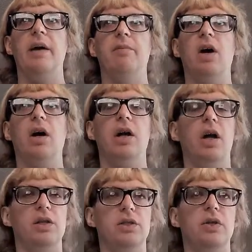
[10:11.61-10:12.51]
am
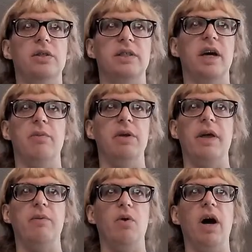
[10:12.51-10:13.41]
on a certain side with.
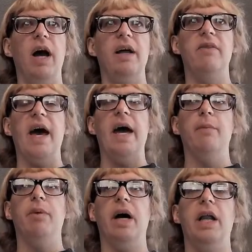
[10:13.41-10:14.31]
I won't hide
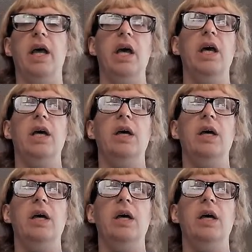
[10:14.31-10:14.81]
that. But